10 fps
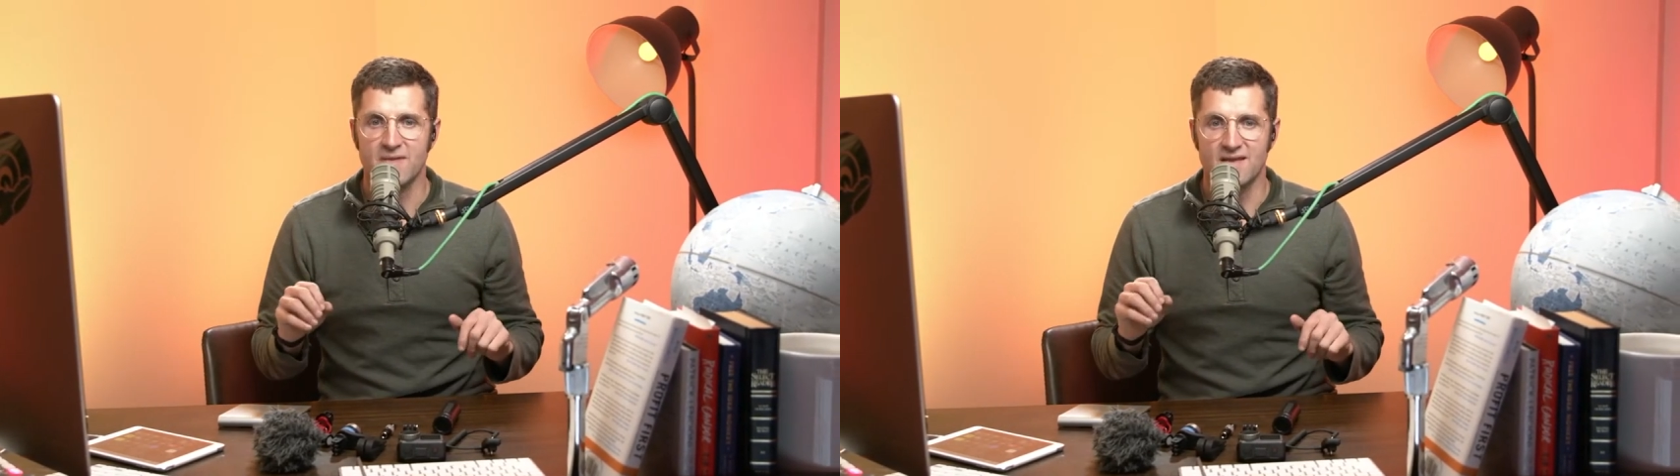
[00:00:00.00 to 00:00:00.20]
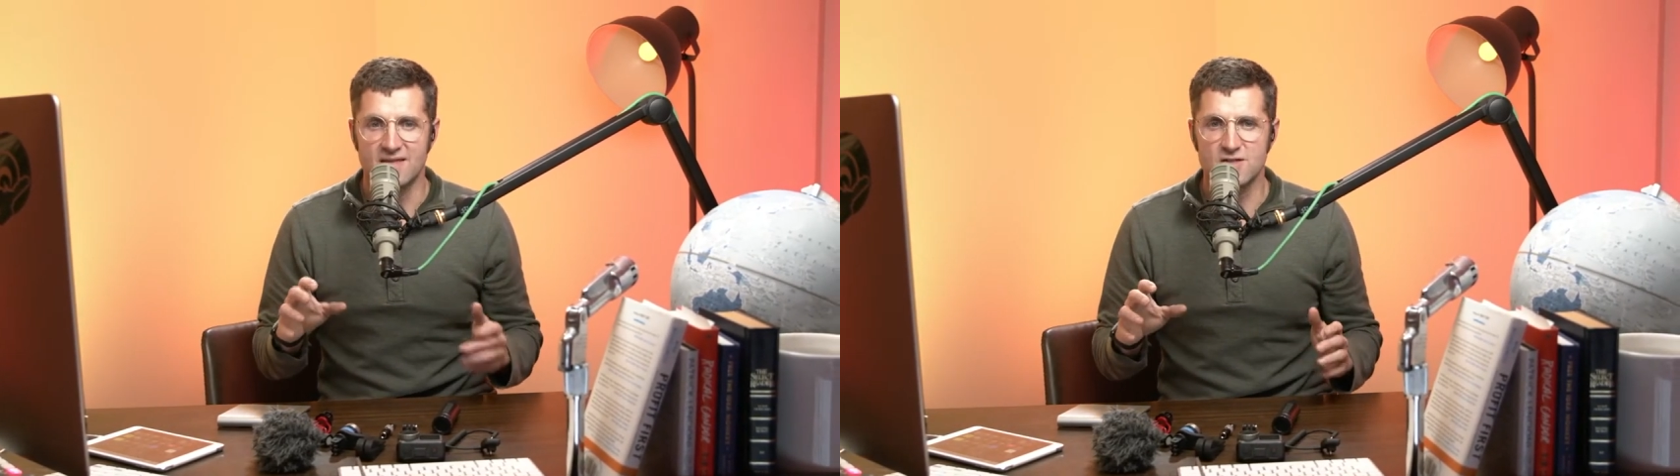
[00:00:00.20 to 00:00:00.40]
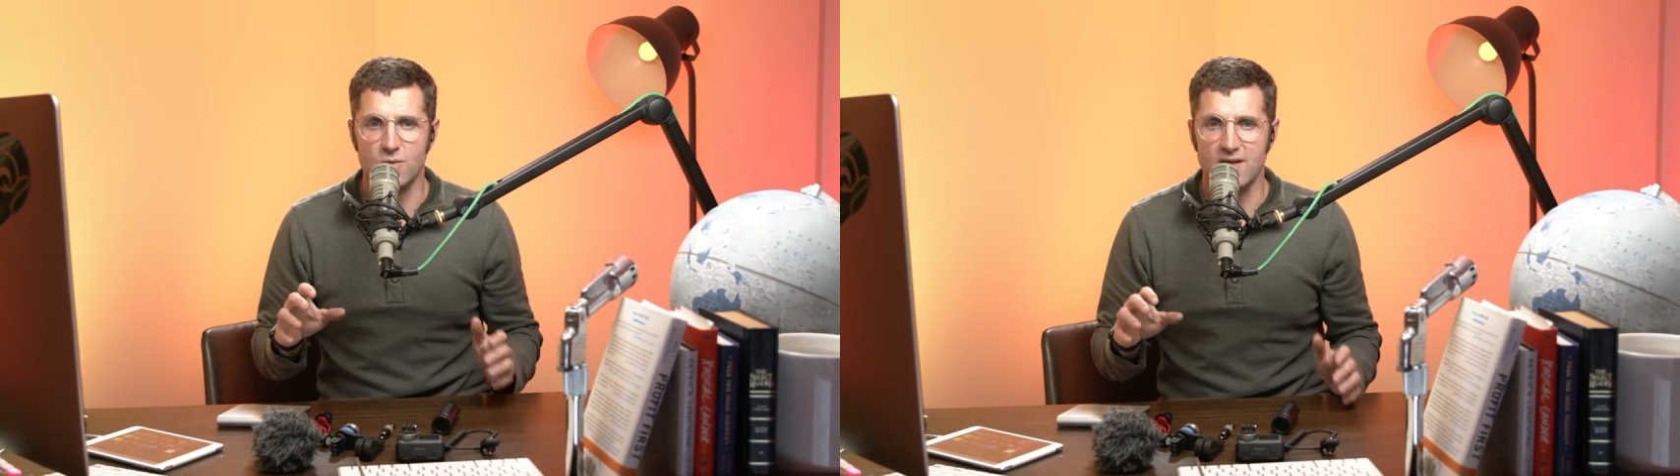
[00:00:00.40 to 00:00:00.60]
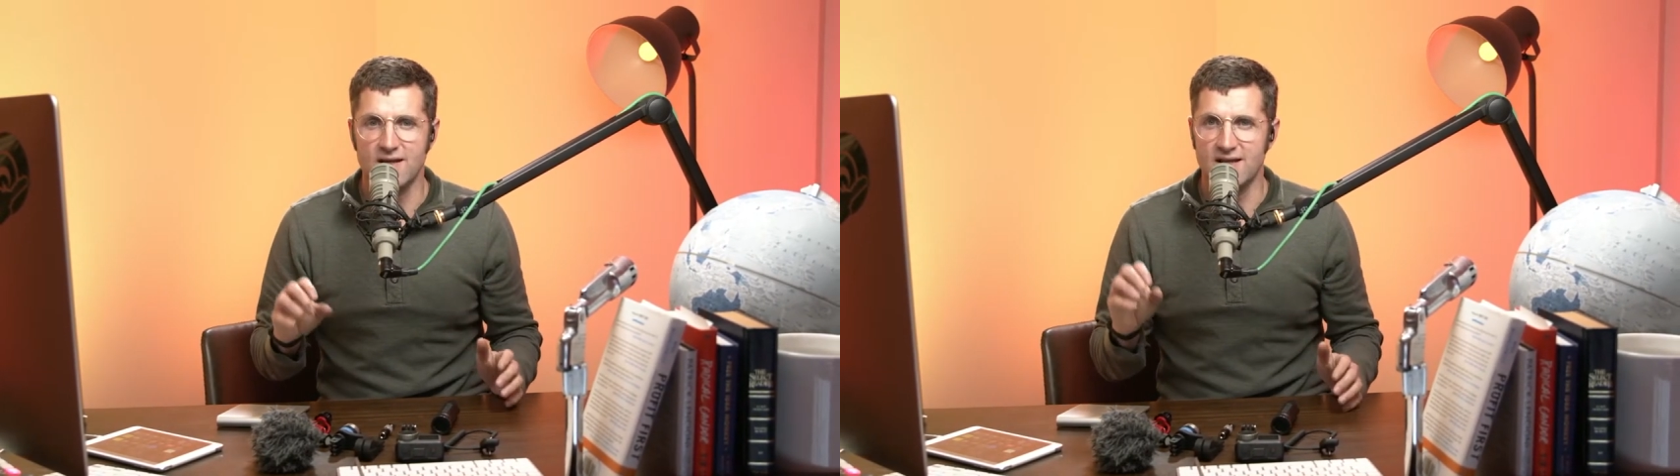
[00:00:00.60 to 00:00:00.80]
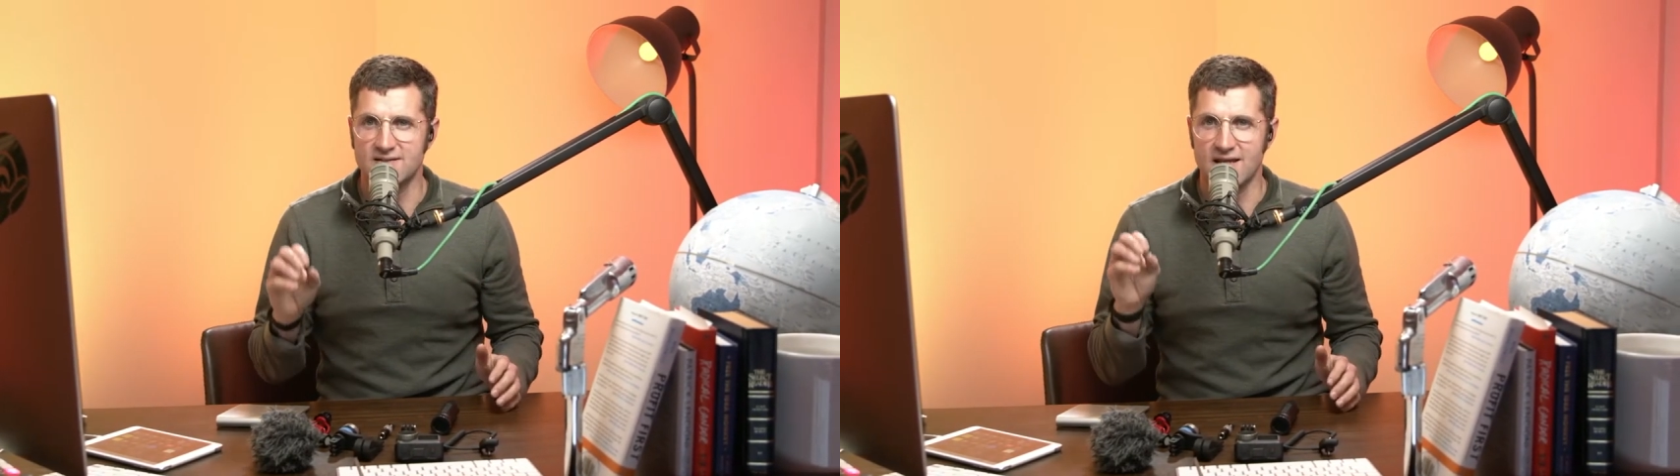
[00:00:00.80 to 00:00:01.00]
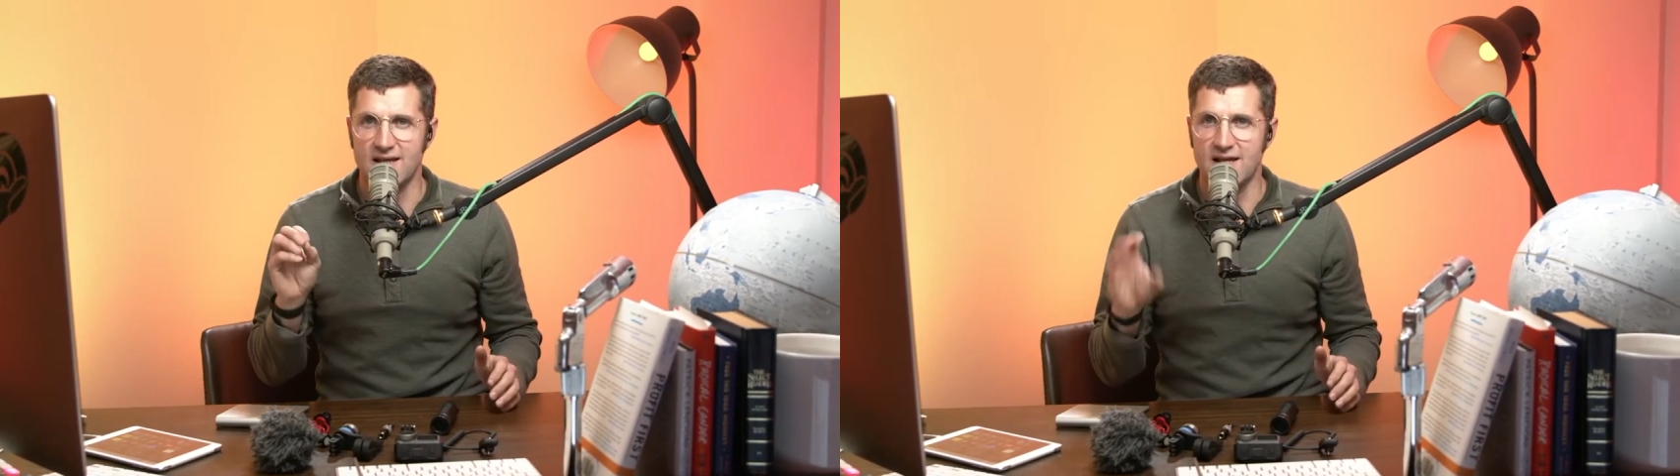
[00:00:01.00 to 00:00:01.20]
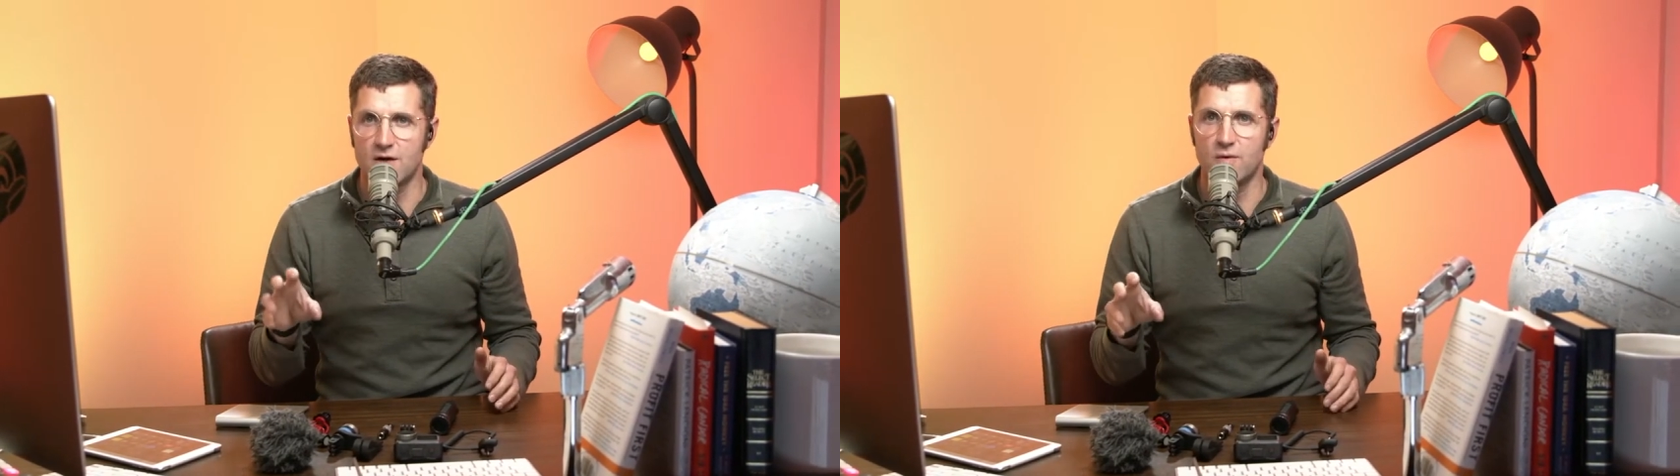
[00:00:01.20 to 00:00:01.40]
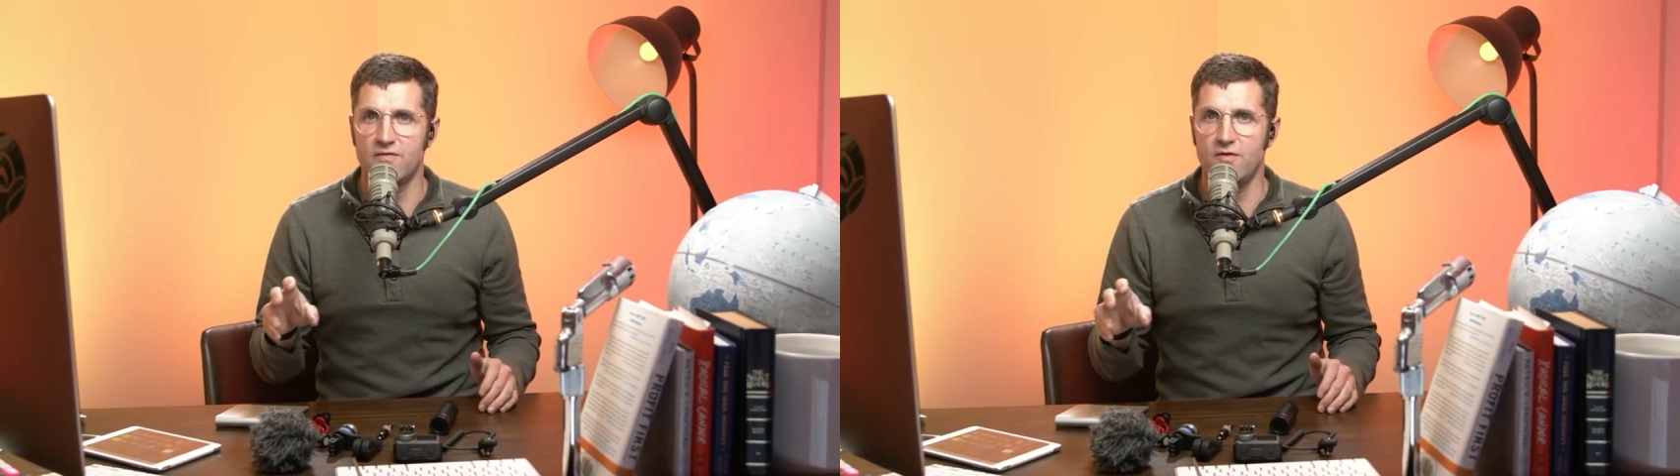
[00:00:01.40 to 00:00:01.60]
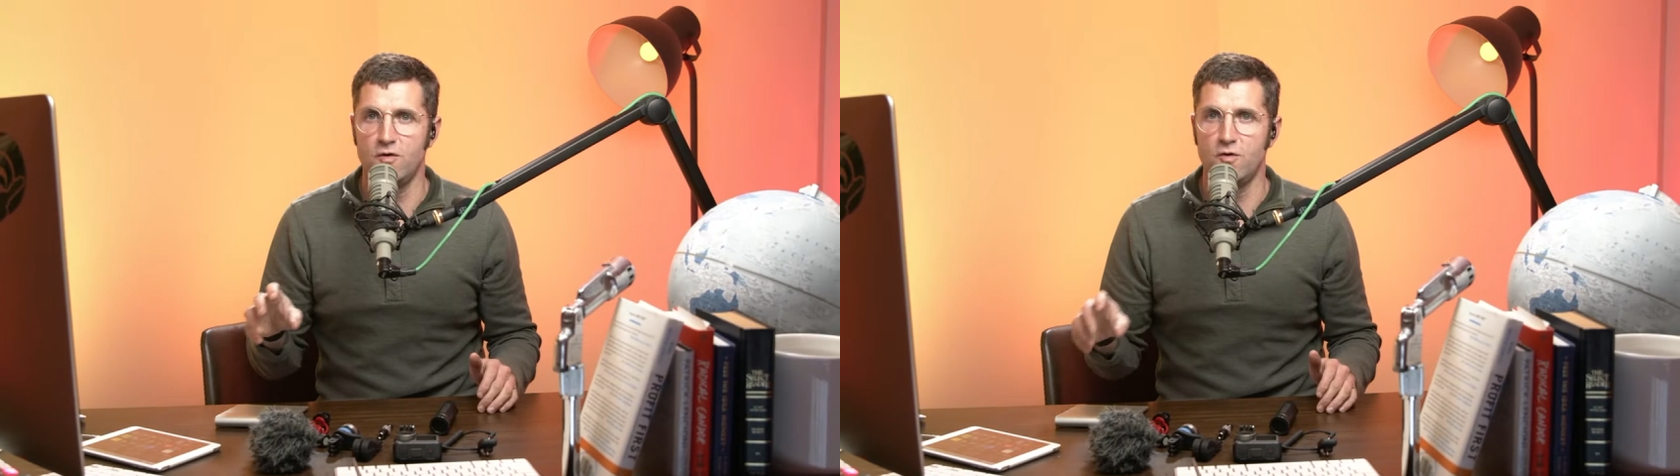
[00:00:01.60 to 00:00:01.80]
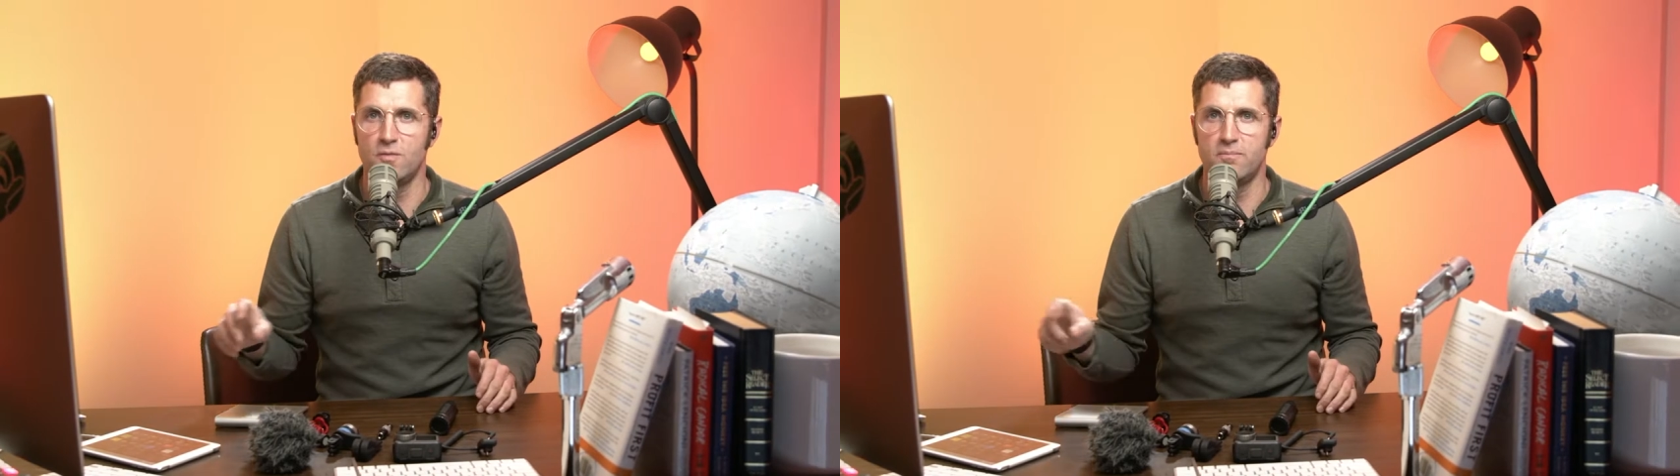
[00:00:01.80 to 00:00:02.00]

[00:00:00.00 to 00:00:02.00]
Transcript: This week is a gear review,